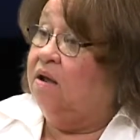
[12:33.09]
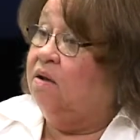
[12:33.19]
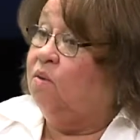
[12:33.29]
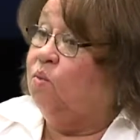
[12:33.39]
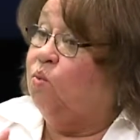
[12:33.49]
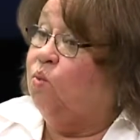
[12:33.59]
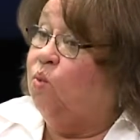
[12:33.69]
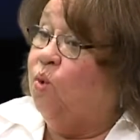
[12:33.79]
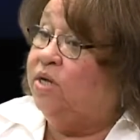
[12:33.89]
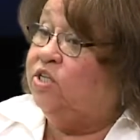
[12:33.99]

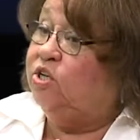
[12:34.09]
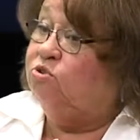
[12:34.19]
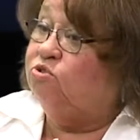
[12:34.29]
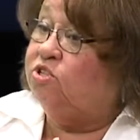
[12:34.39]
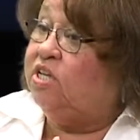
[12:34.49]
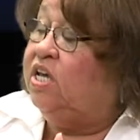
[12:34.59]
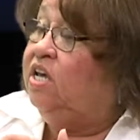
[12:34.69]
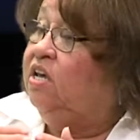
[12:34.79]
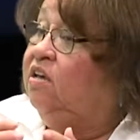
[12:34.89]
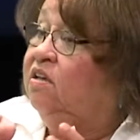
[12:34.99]
What do you
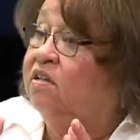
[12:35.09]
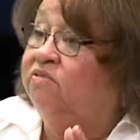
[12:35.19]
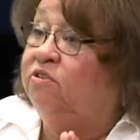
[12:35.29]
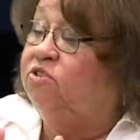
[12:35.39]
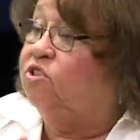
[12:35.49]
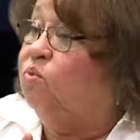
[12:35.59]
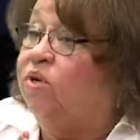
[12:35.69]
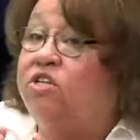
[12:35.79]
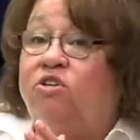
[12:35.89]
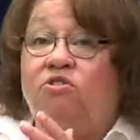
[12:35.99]
see in the future?
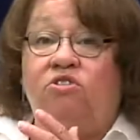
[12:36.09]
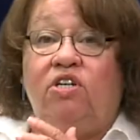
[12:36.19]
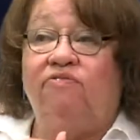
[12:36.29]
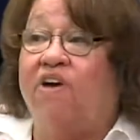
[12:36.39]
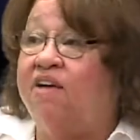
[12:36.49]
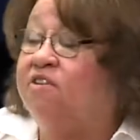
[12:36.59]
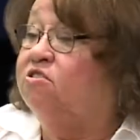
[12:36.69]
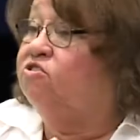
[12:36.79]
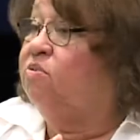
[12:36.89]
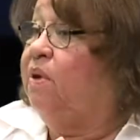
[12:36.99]
What do you see 5
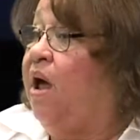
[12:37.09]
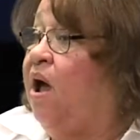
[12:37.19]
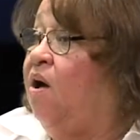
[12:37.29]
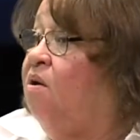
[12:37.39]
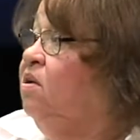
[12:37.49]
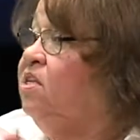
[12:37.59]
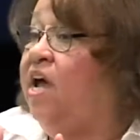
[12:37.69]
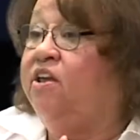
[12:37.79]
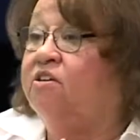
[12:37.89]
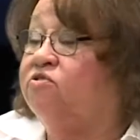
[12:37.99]
years from now,
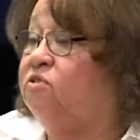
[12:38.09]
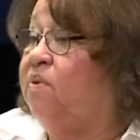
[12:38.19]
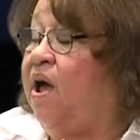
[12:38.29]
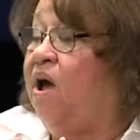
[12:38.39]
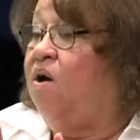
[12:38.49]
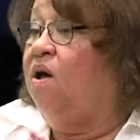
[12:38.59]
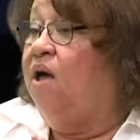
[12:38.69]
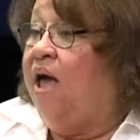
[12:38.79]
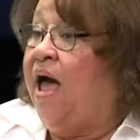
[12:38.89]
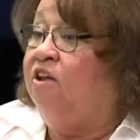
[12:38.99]
10 years from now?
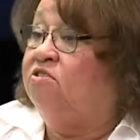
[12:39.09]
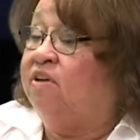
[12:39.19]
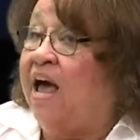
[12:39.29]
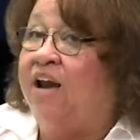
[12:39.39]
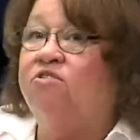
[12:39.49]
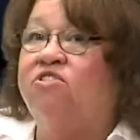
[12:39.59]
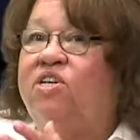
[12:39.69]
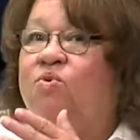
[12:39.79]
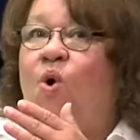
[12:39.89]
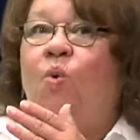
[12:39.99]
Where
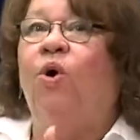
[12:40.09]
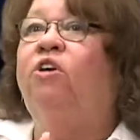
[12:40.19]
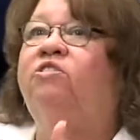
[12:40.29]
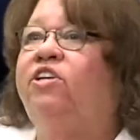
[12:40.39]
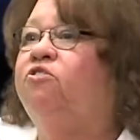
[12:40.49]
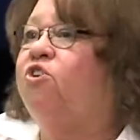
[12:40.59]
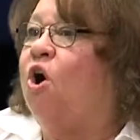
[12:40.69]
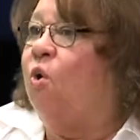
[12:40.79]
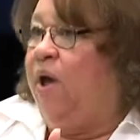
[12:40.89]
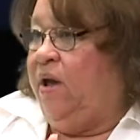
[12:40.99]
do you see you
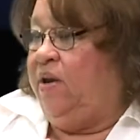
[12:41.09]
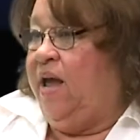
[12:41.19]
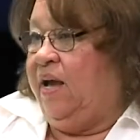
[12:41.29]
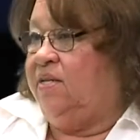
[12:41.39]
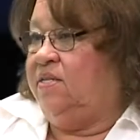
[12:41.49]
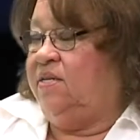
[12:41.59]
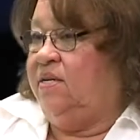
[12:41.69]
going next?